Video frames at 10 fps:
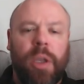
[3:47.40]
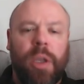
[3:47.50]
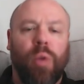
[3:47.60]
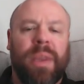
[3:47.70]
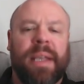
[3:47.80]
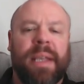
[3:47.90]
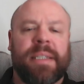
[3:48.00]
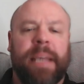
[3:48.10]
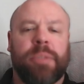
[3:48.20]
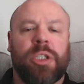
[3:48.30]
with the
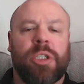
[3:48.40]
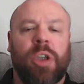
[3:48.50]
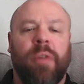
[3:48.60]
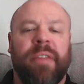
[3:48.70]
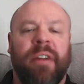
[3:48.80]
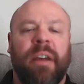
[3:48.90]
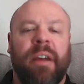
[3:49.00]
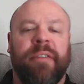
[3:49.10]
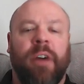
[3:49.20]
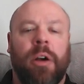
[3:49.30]
exceptions of the very
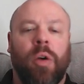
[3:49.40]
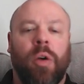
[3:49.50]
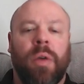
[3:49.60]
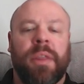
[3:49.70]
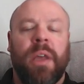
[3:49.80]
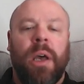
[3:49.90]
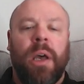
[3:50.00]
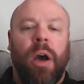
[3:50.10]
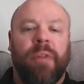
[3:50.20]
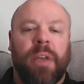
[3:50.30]
far north
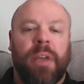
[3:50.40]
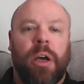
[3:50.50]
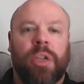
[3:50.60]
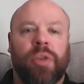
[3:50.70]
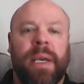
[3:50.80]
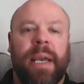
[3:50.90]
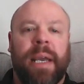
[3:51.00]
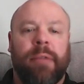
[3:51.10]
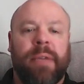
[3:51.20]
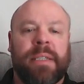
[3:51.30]
of the country
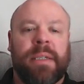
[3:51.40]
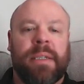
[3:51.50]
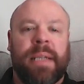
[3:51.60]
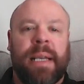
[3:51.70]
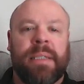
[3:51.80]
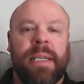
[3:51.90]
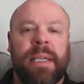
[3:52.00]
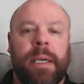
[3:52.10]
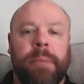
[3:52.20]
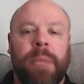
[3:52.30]
in recent days
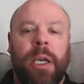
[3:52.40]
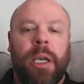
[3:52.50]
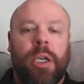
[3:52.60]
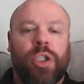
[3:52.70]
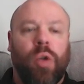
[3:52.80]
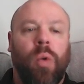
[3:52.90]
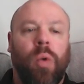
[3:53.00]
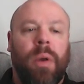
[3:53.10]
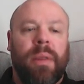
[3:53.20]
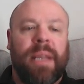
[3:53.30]
here.
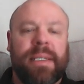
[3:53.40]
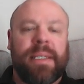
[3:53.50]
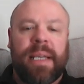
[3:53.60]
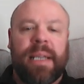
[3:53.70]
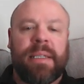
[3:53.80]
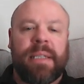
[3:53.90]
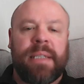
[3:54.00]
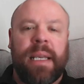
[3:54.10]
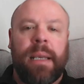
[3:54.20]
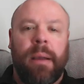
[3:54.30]
So this is
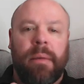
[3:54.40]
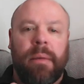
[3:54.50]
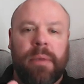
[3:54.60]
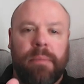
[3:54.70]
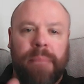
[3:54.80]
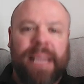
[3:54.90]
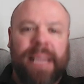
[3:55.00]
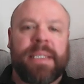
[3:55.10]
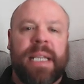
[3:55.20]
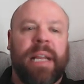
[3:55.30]
the mean
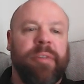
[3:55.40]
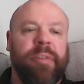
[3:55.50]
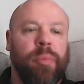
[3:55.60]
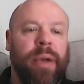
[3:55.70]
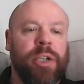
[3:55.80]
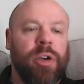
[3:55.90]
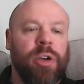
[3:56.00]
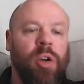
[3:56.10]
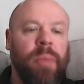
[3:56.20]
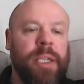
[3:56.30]
sea level pressure
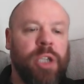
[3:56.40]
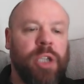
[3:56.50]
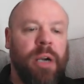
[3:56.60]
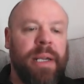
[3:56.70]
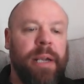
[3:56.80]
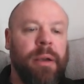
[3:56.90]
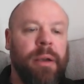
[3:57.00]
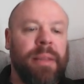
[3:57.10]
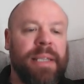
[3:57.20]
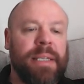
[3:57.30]
anomaly chart
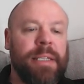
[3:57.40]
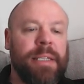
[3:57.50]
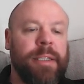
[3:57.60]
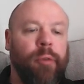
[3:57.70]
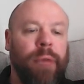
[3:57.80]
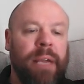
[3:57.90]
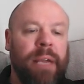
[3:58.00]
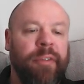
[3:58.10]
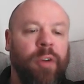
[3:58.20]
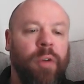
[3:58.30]
here. This is the
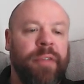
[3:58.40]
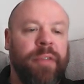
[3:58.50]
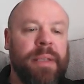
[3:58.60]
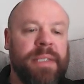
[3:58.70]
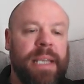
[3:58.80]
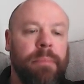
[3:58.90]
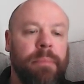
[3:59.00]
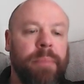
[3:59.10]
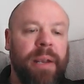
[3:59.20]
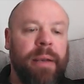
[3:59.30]
rainfall for the
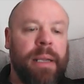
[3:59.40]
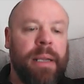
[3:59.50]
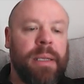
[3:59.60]
same period,